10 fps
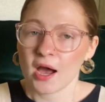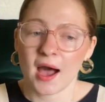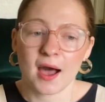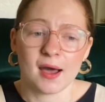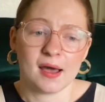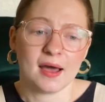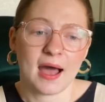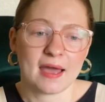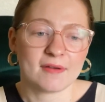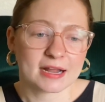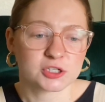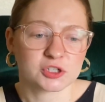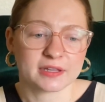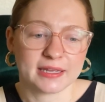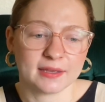I've
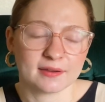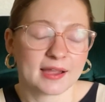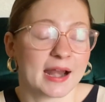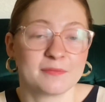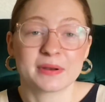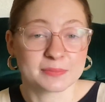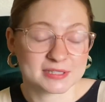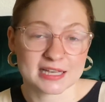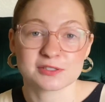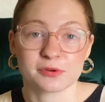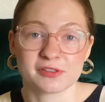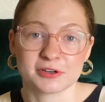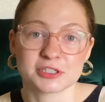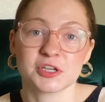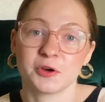actually kind of been obsessed with her
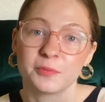too,